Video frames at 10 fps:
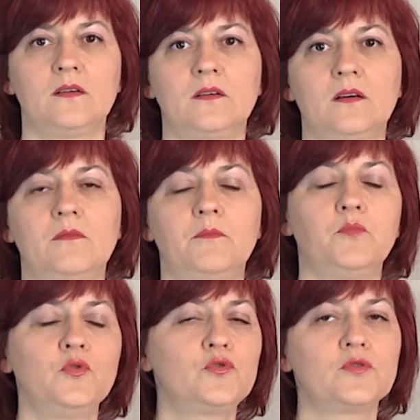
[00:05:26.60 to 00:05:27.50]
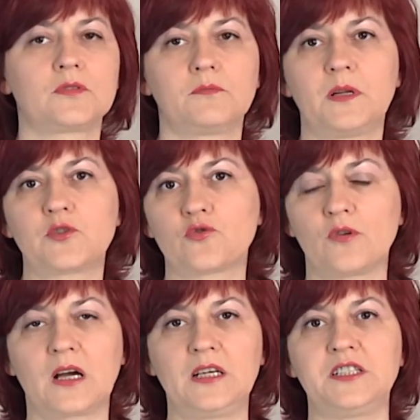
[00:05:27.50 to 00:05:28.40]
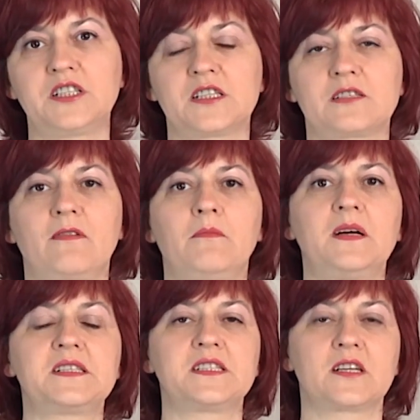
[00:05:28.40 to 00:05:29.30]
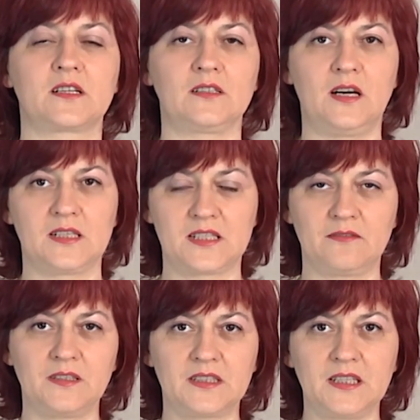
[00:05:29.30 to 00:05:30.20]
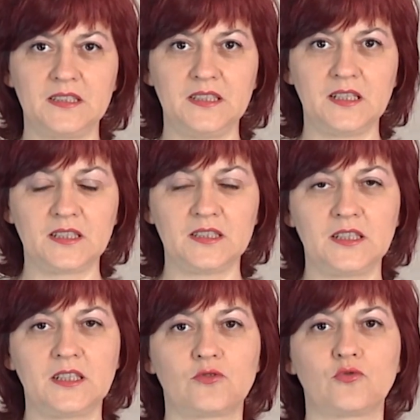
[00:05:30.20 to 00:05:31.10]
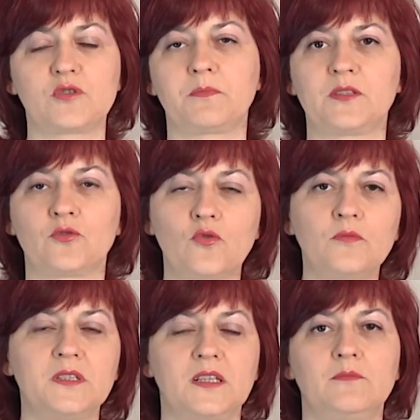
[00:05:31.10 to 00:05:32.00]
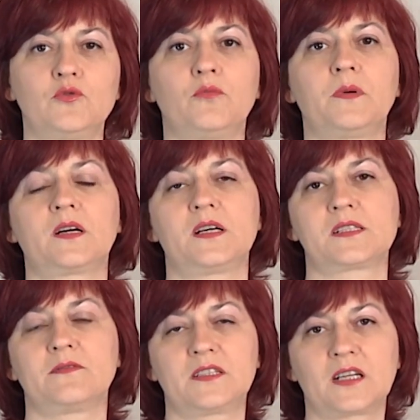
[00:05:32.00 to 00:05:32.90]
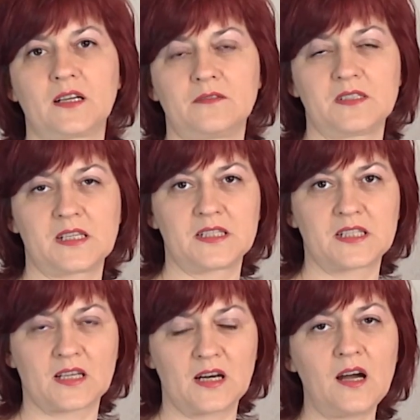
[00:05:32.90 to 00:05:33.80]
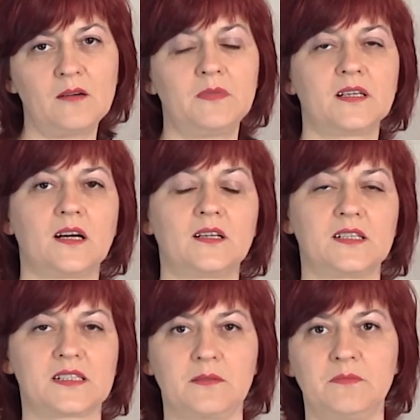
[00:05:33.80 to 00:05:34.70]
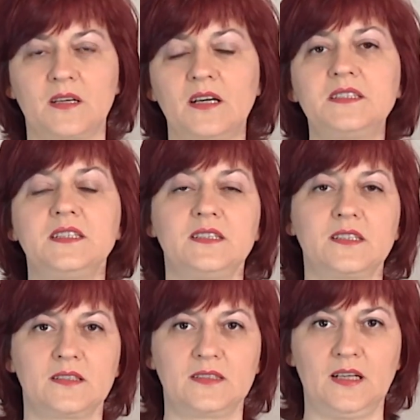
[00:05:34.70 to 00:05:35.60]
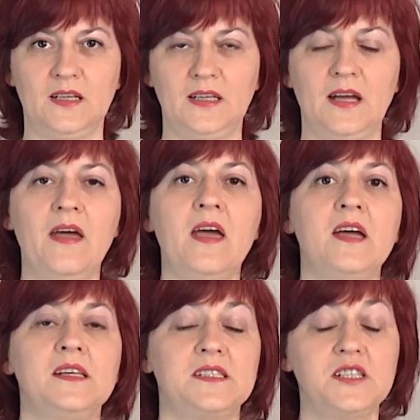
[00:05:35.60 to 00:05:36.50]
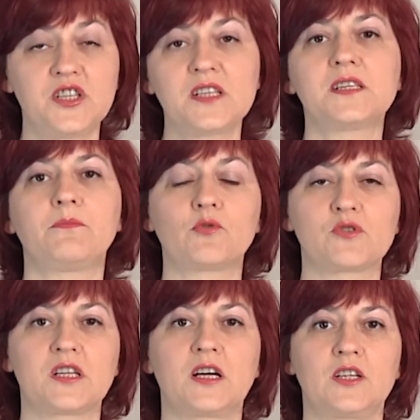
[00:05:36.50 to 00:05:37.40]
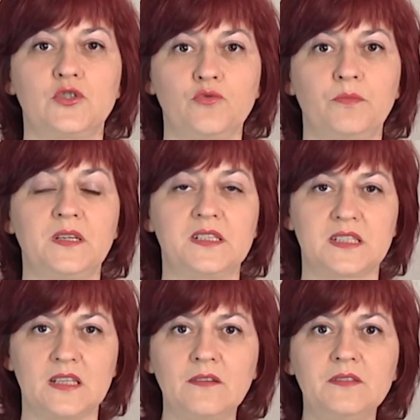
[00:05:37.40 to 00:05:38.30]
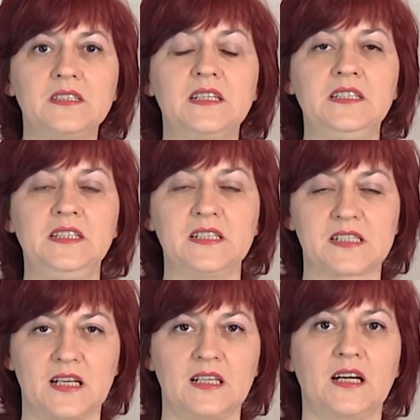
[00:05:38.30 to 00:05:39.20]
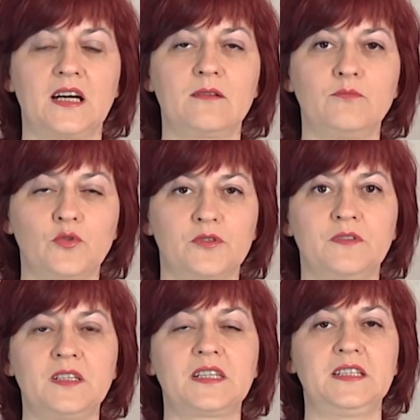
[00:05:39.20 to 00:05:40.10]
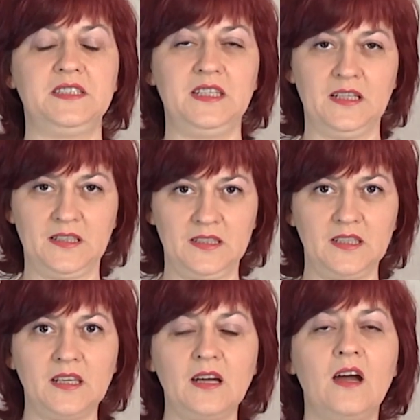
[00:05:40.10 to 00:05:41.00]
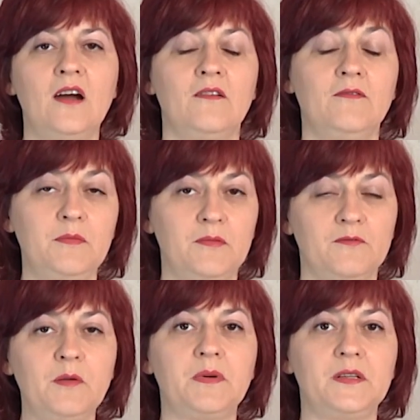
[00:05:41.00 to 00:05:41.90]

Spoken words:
In these step-by-step video tutorials was showed you how to crochet scrambles and join them together in large piece of work. And now I am showing you some works in lacy freeform.